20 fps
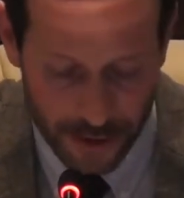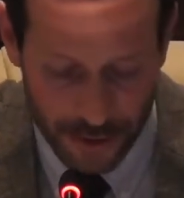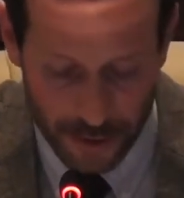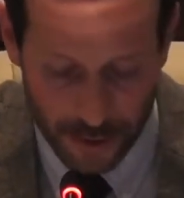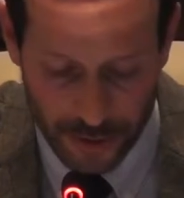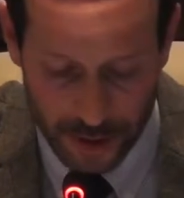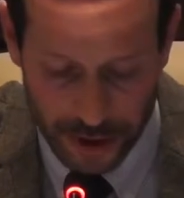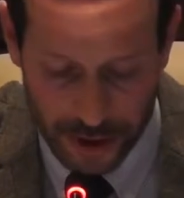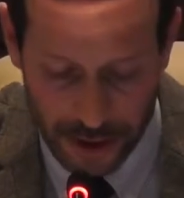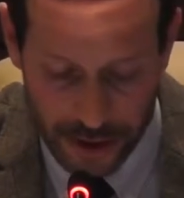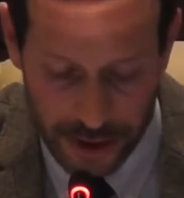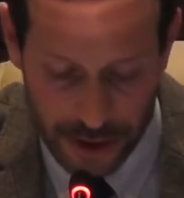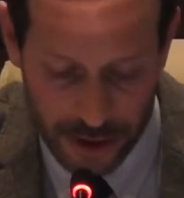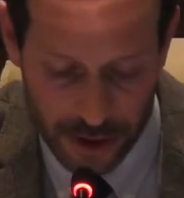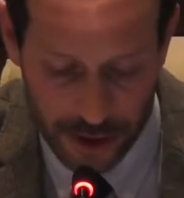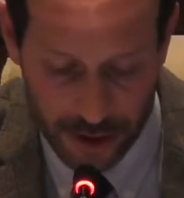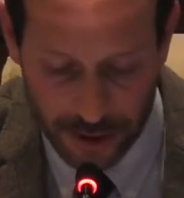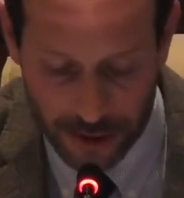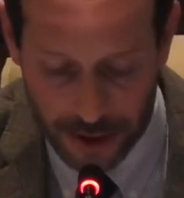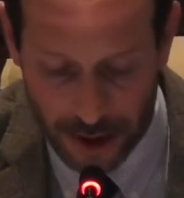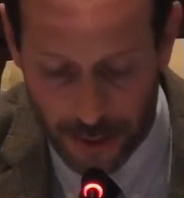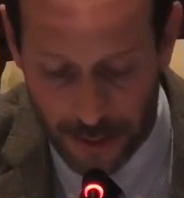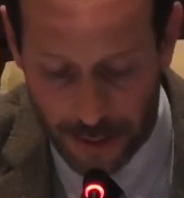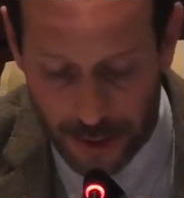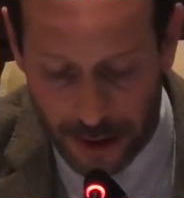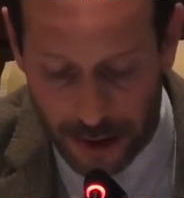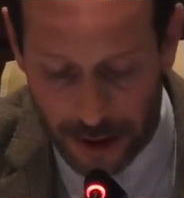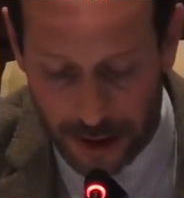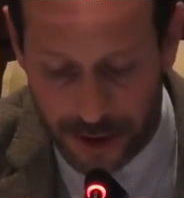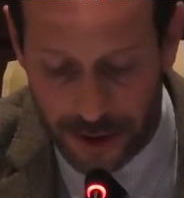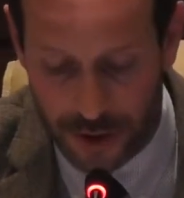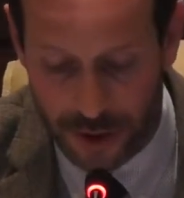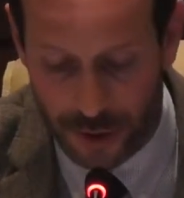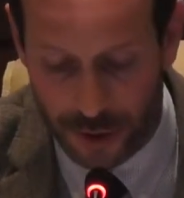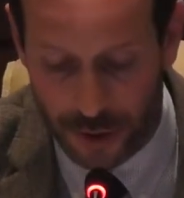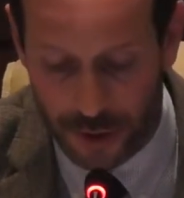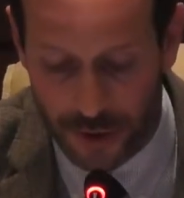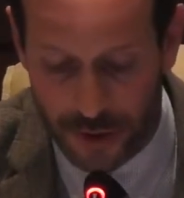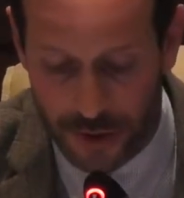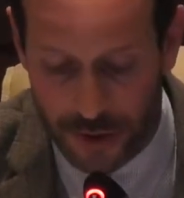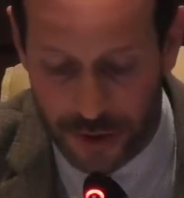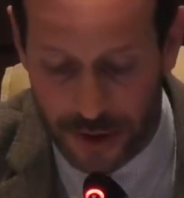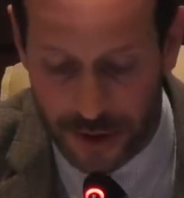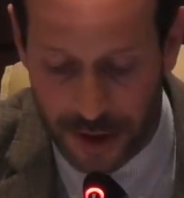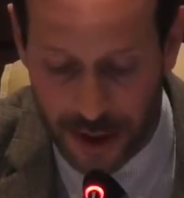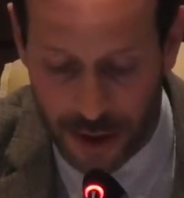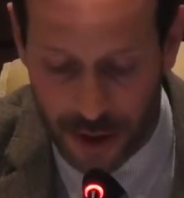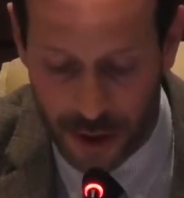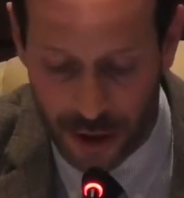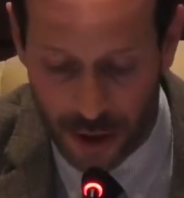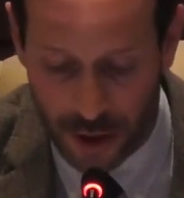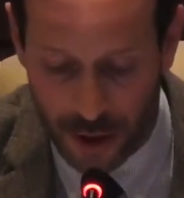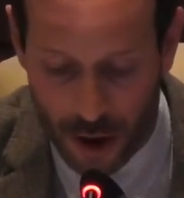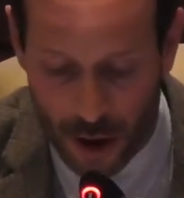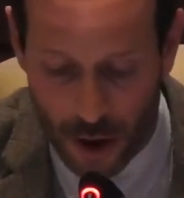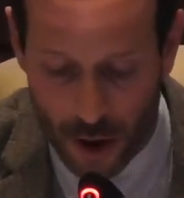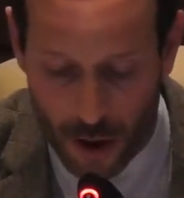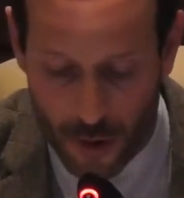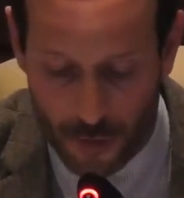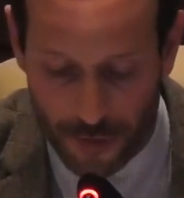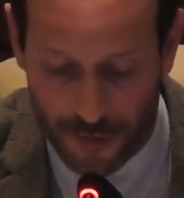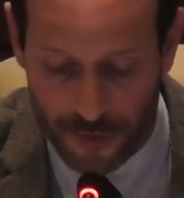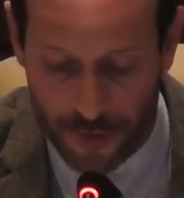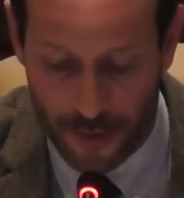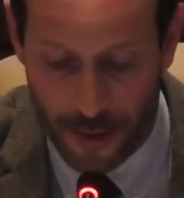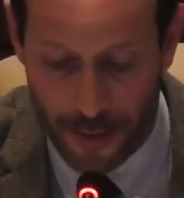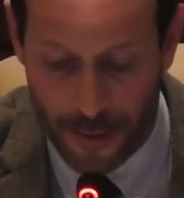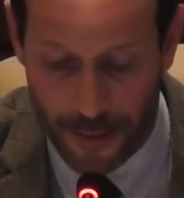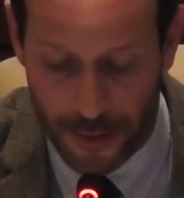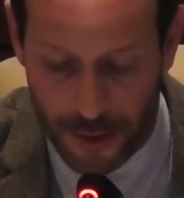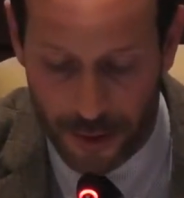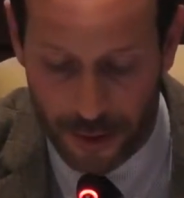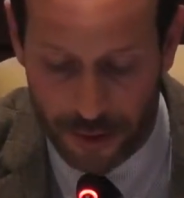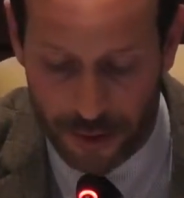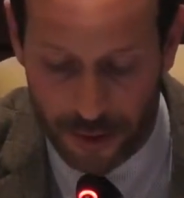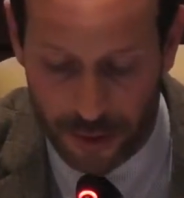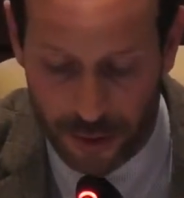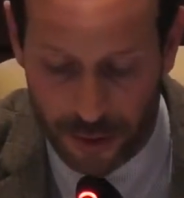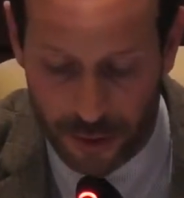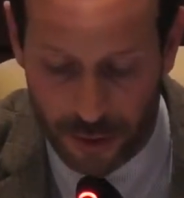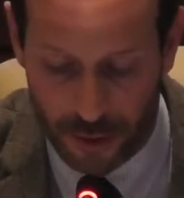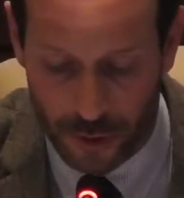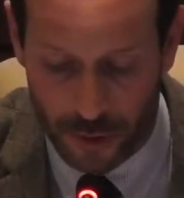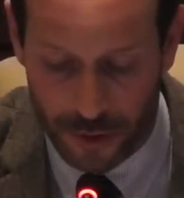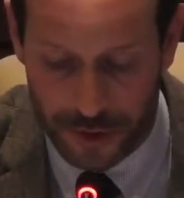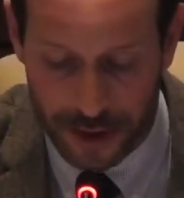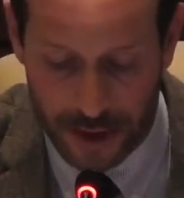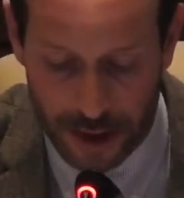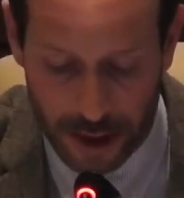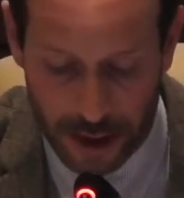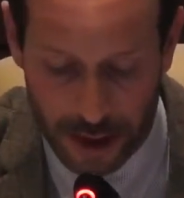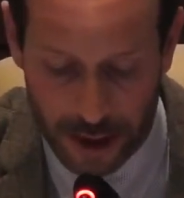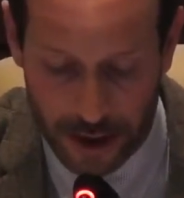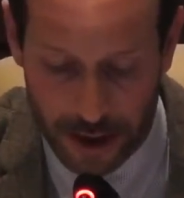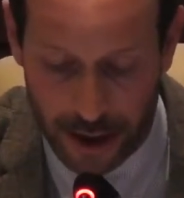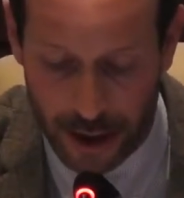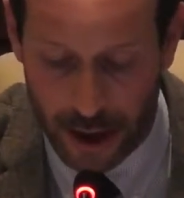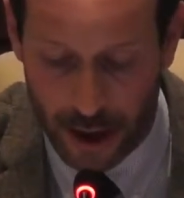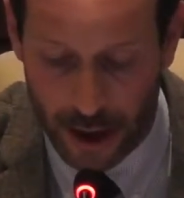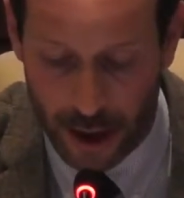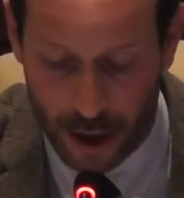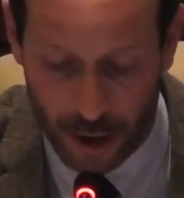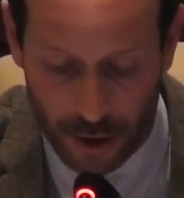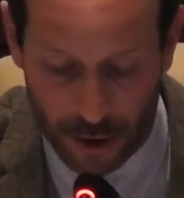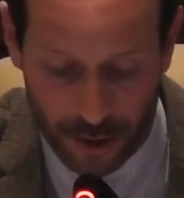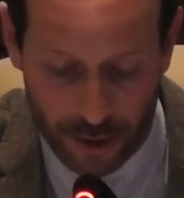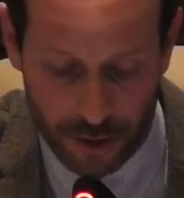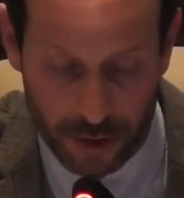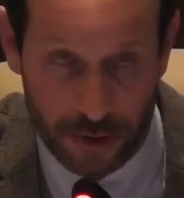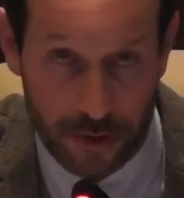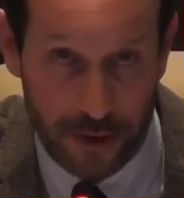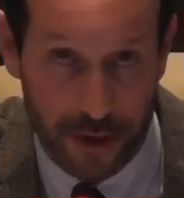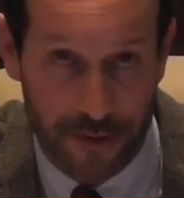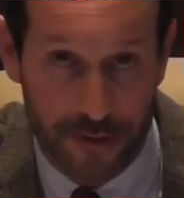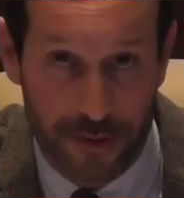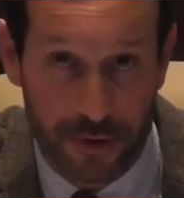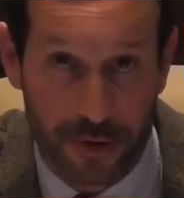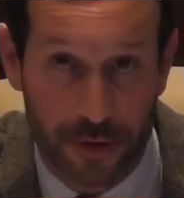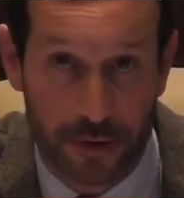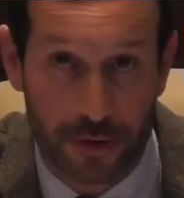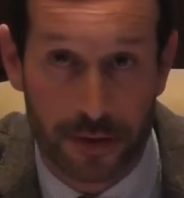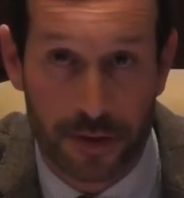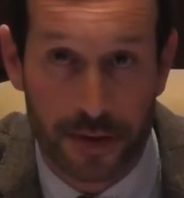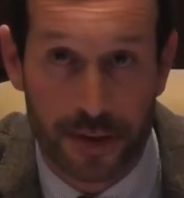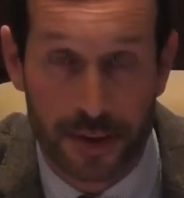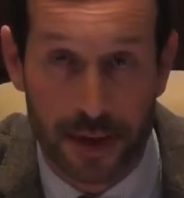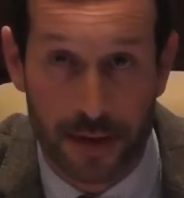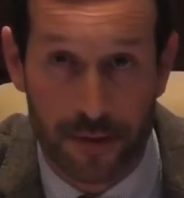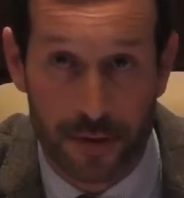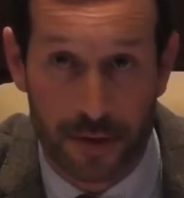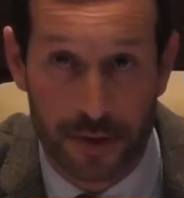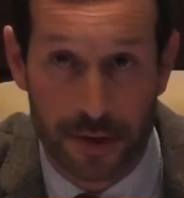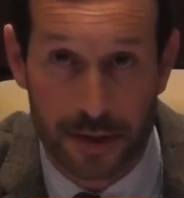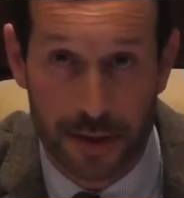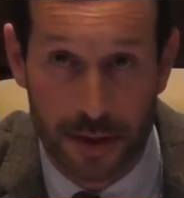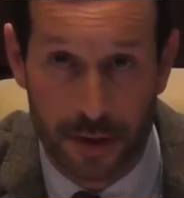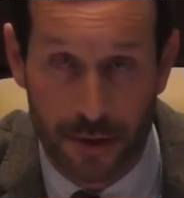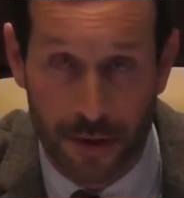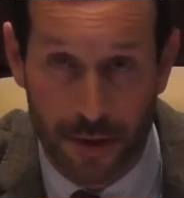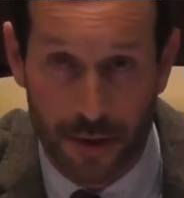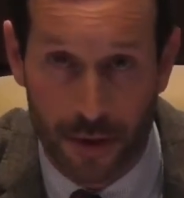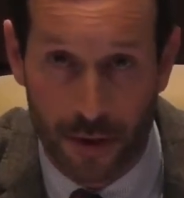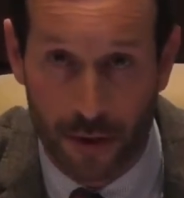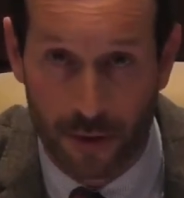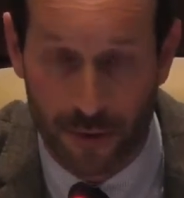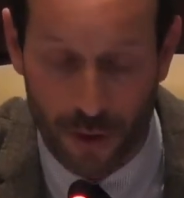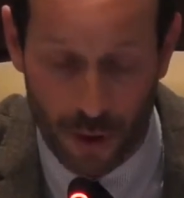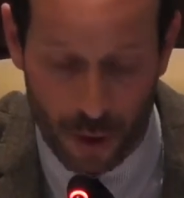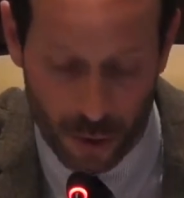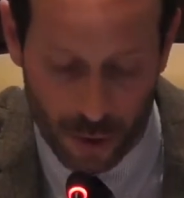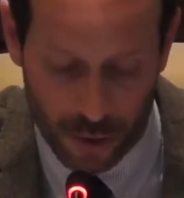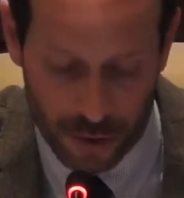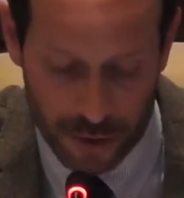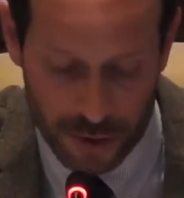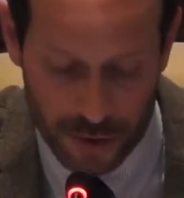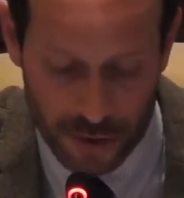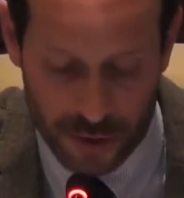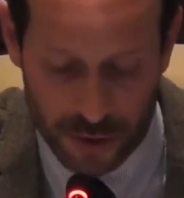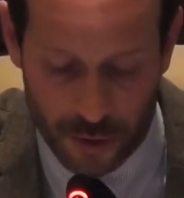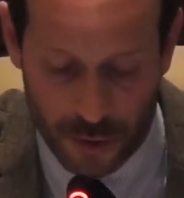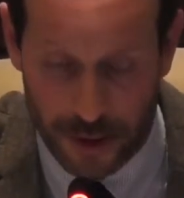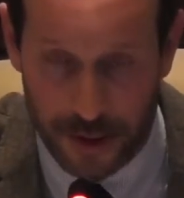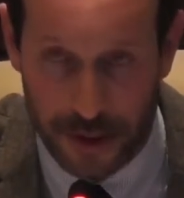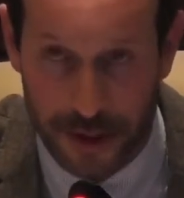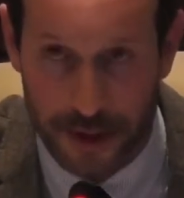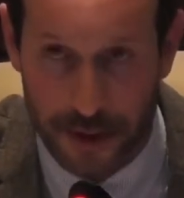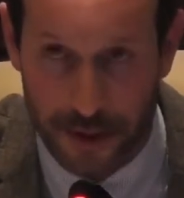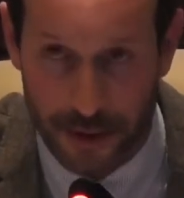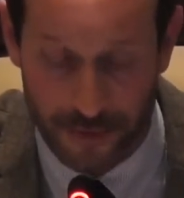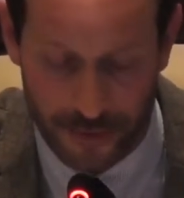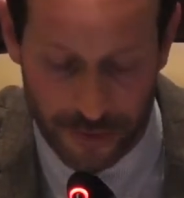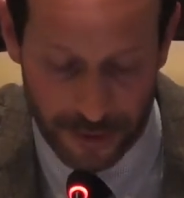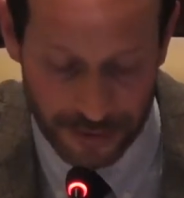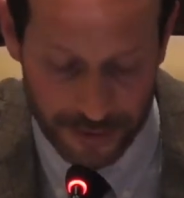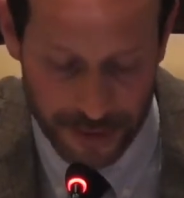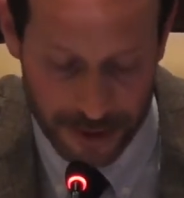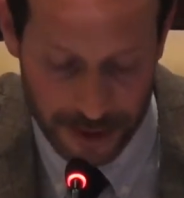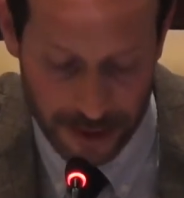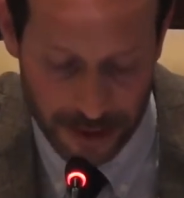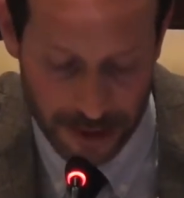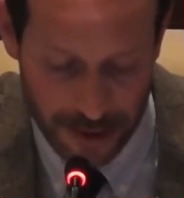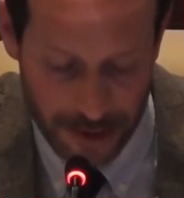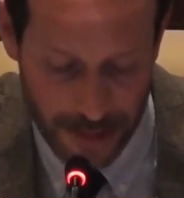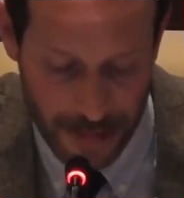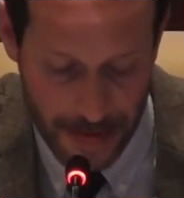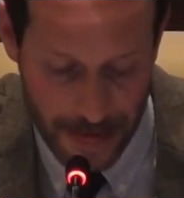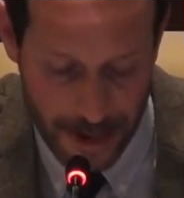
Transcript: The regulation applies to the succession of persons who died on or after the 17th of August 2015.